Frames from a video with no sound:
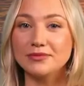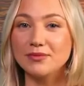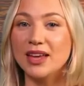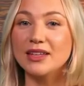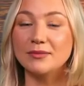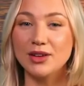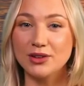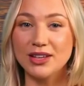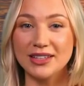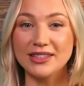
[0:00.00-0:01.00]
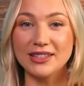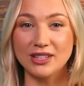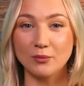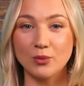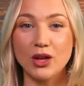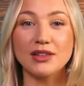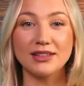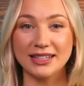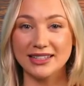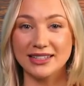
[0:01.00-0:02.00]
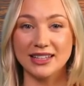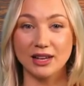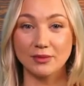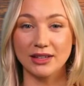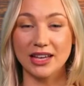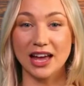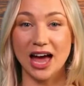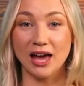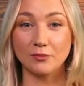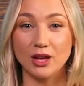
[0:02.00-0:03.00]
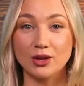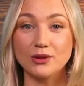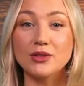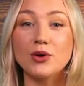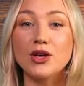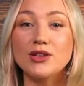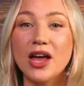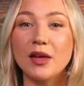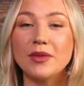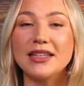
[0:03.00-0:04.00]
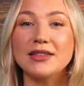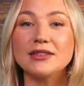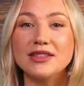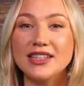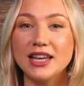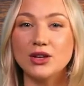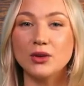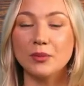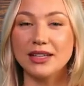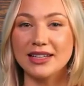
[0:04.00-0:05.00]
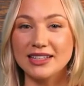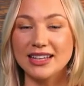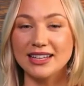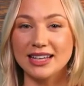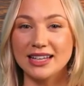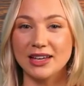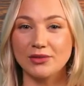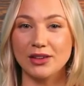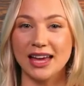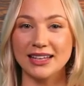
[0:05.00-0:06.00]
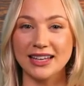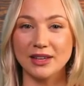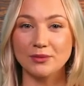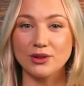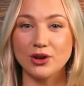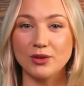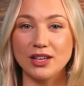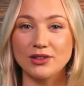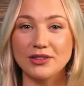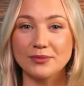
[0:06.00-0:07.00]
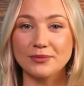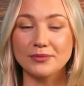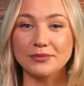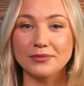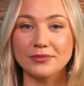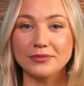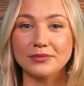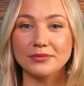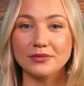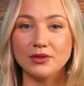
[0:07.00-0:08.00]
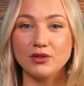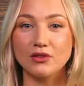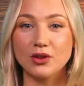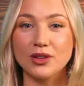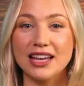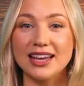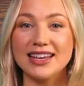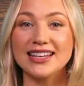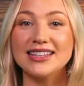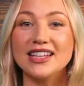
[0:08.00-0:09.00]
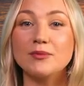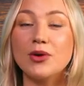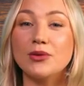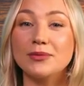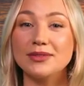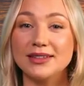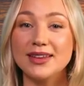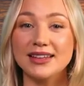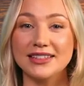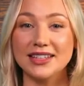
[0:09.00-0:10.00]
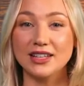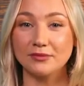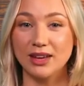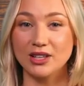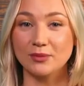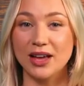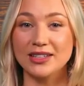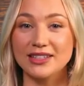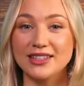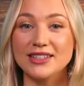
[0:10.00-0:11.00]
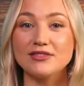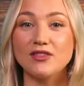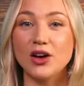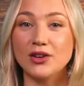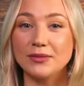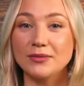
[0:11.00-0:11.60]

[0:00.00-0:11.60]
Body paragraphs support your thesis statement and let you explore your topic, state your opinions in detail, and connect with your readers. Before looking at an example, let's see the best practices to follow.